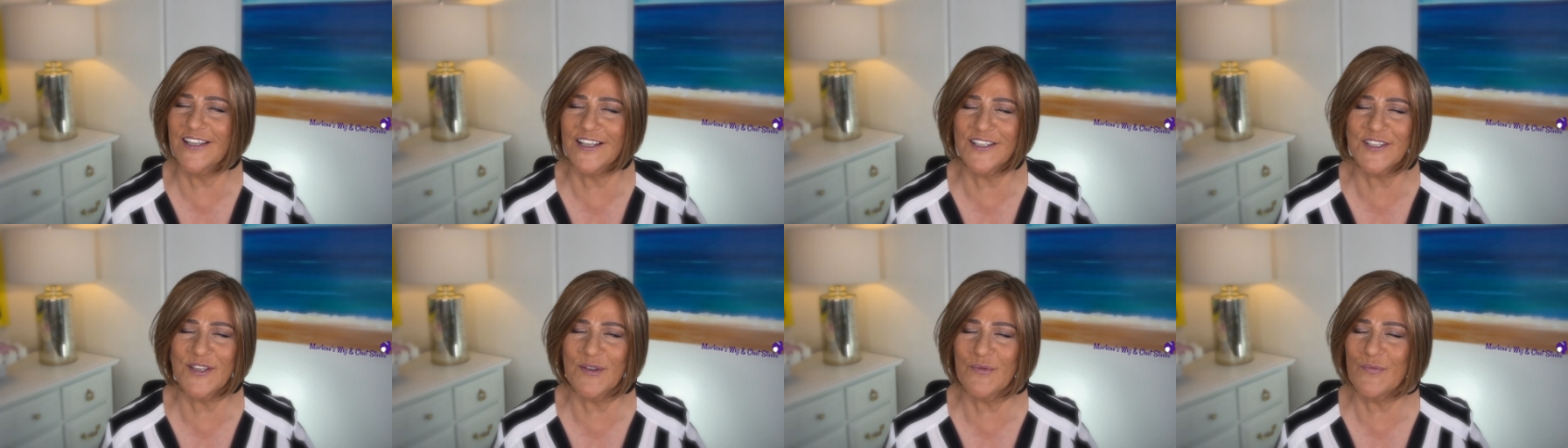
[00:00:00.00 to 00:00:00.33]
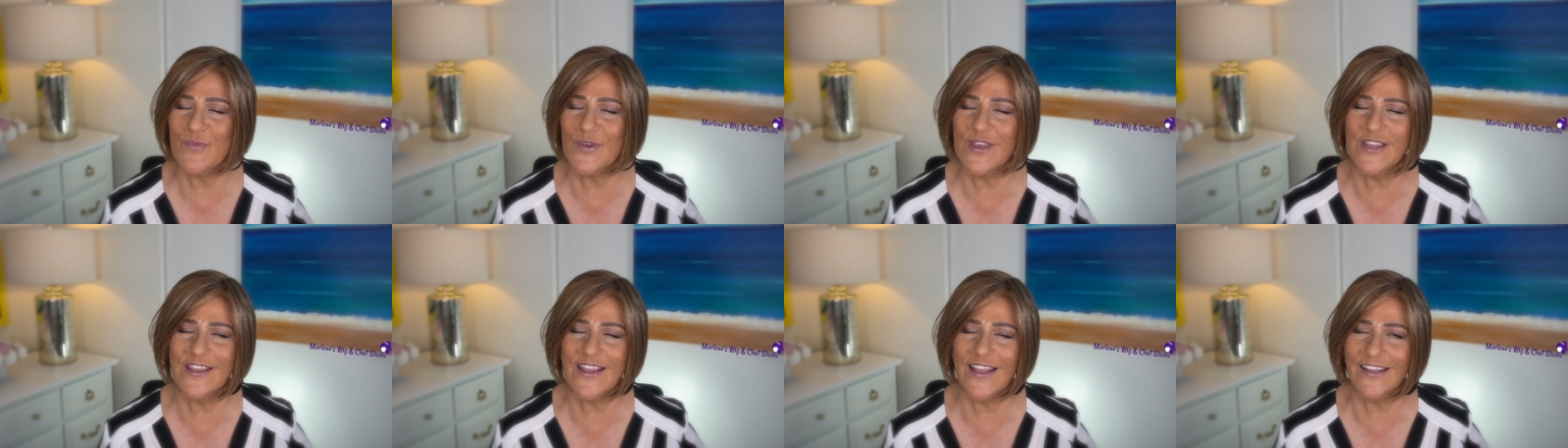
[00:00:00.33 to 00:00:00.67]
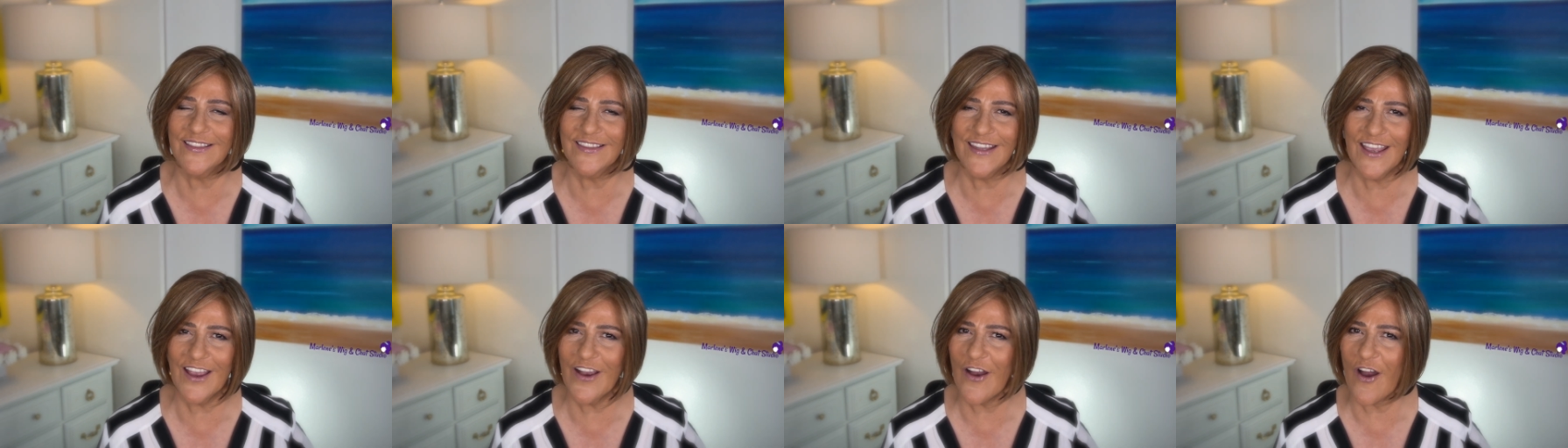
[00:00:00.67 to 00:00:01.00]
doesn't mean
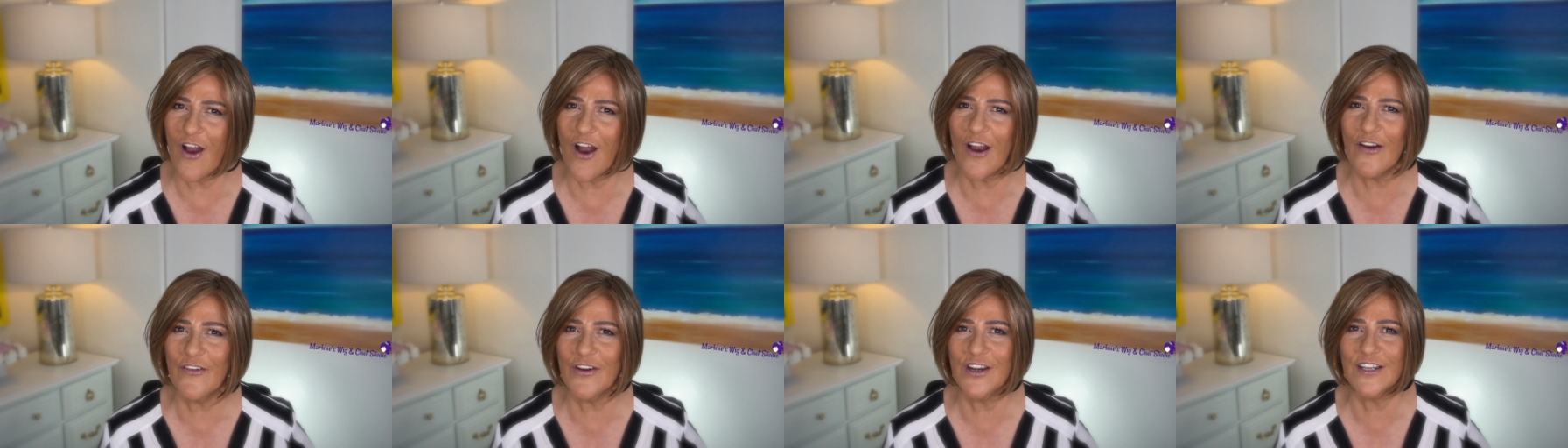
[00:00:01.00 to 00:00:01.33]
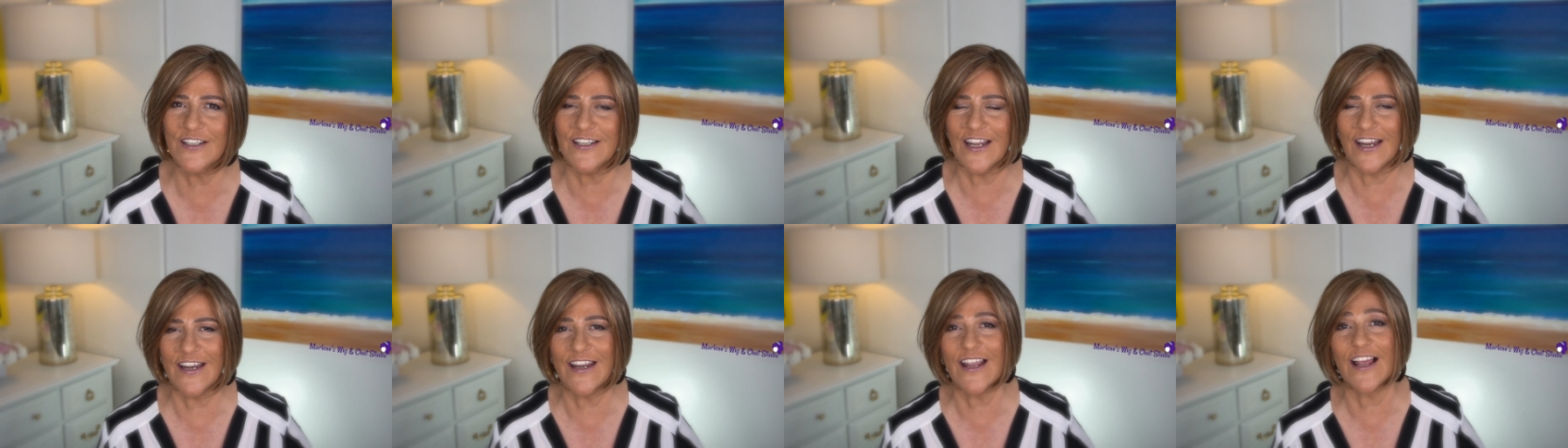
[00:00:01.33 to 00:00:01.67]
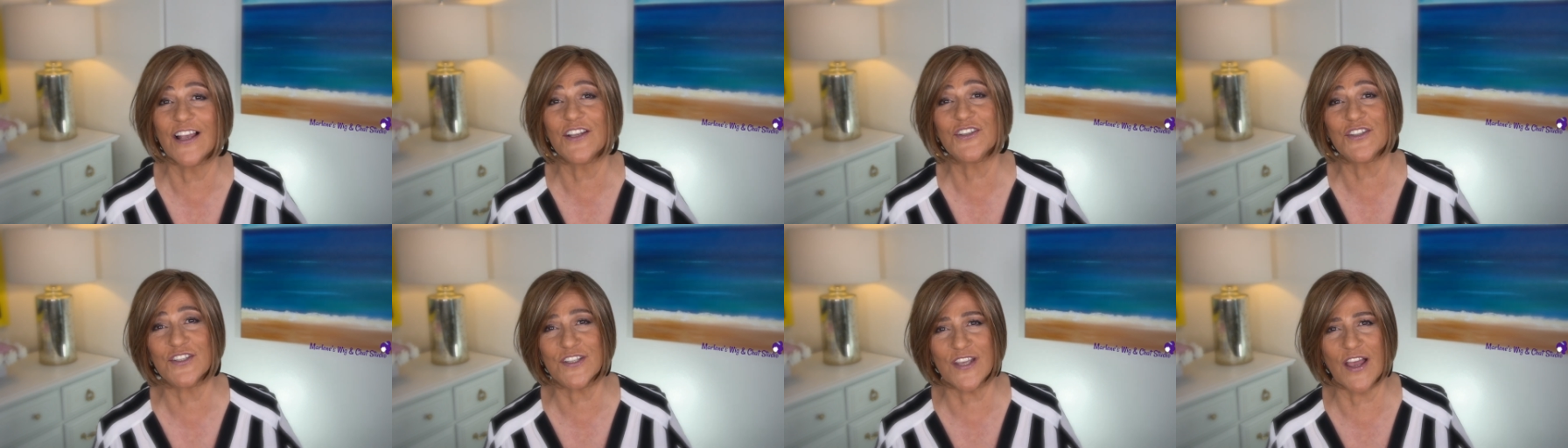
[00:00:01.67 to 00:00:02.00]
that there aren't any,
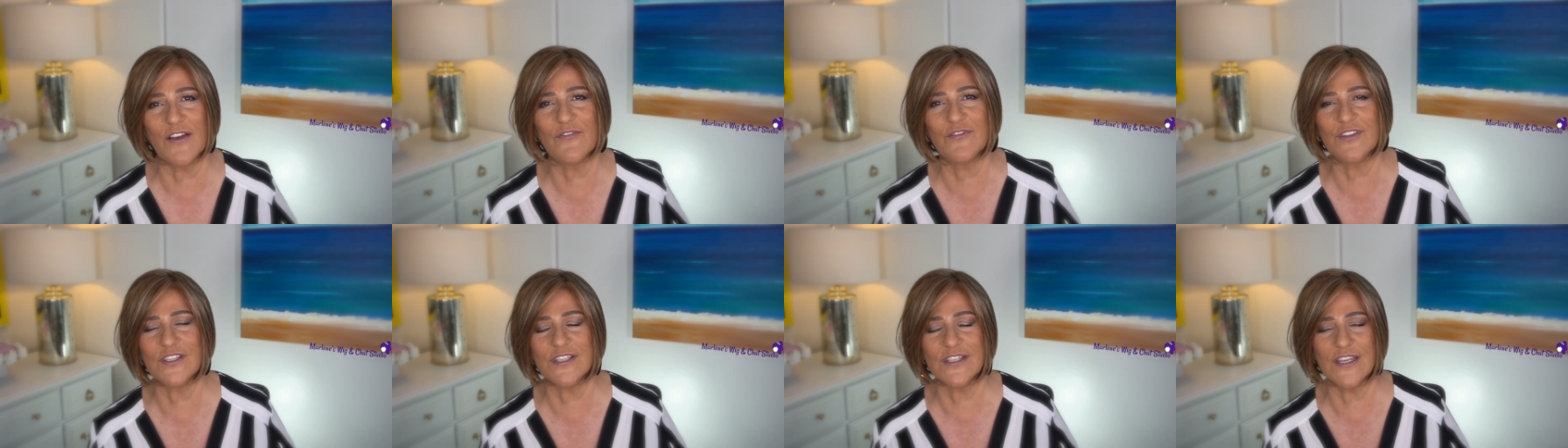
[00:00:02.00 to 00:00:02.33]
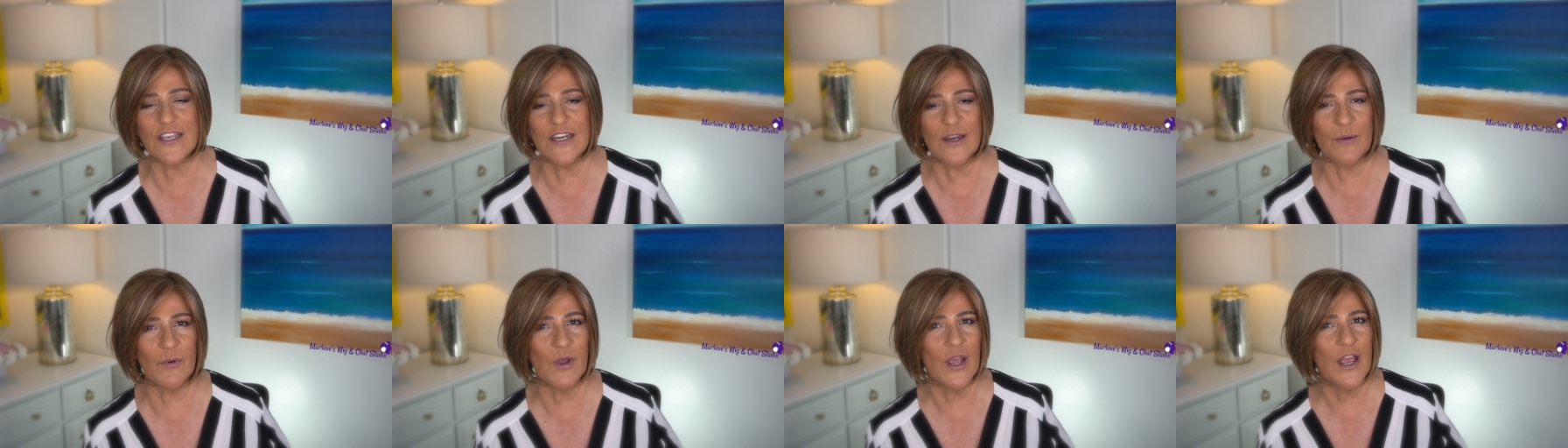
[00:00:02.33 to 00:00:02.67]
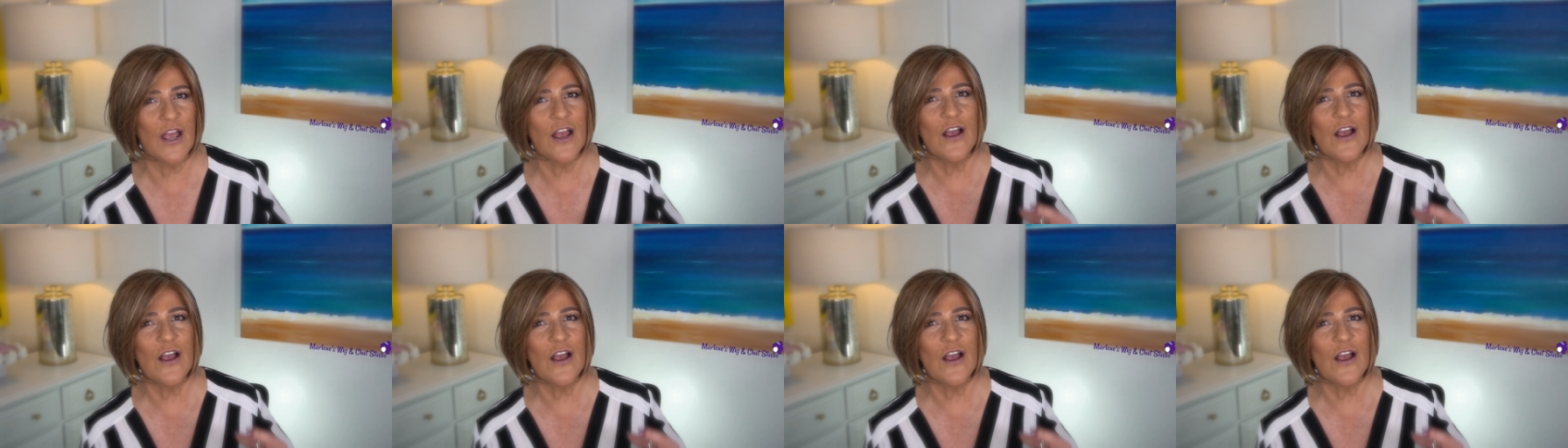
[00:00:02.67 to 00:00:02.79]
I just haven't seen them.